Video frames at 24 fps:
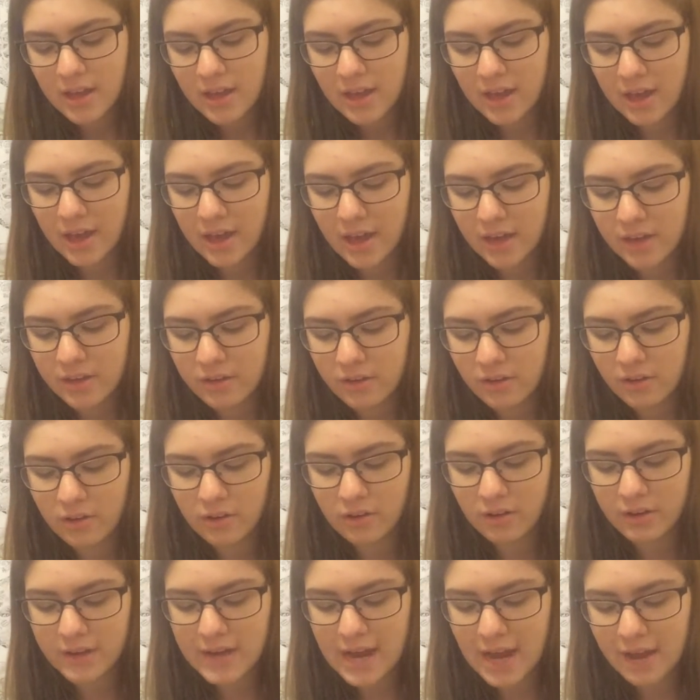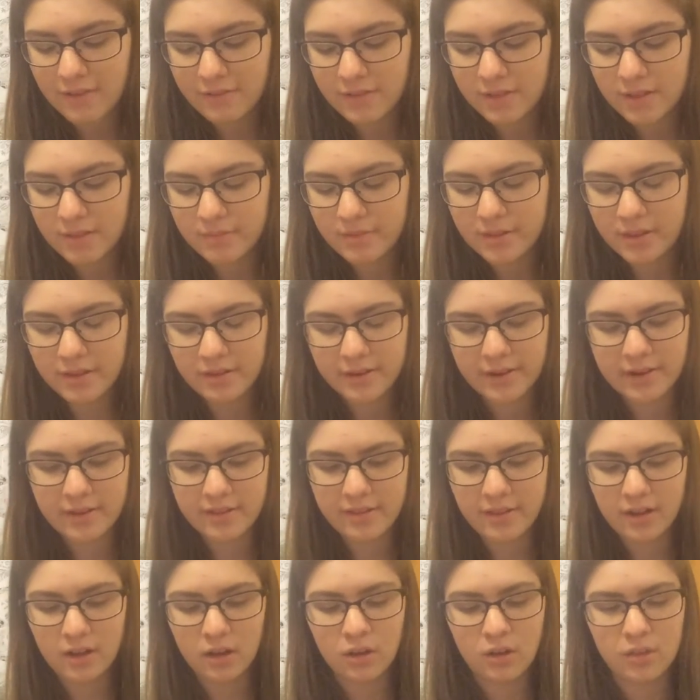and you could have some
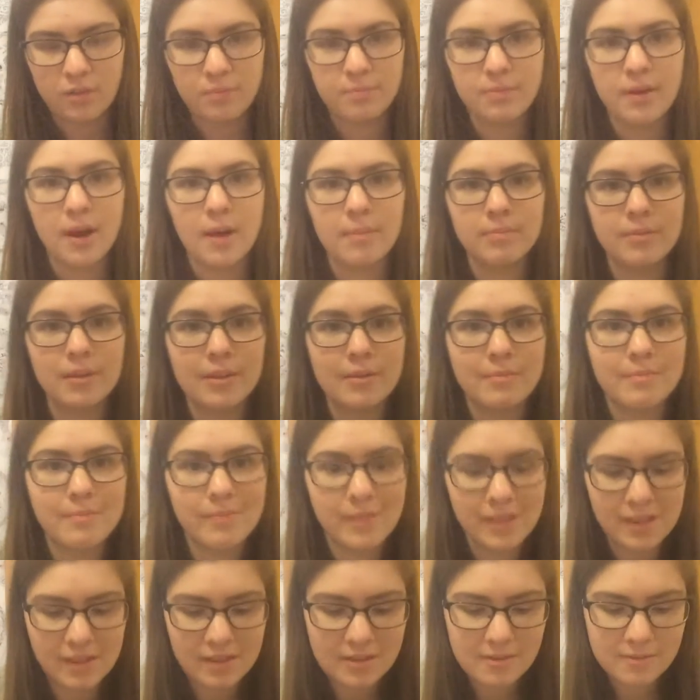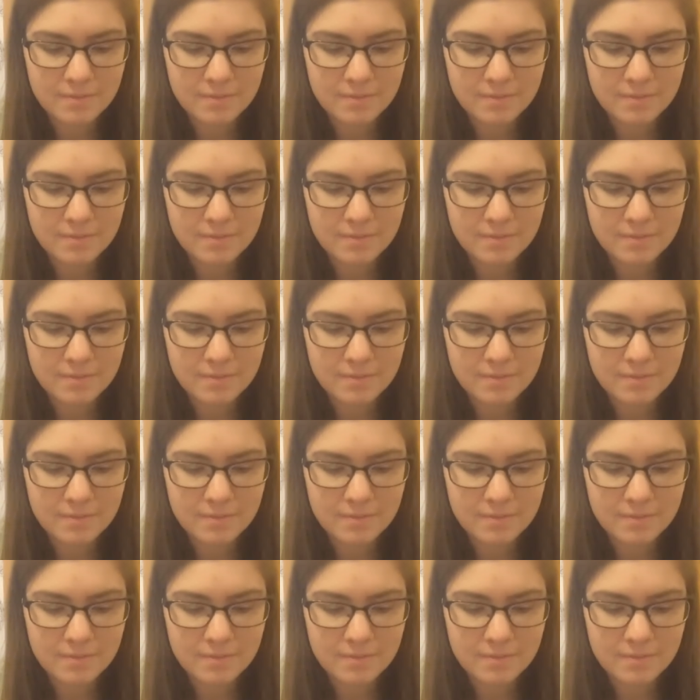serious health problems.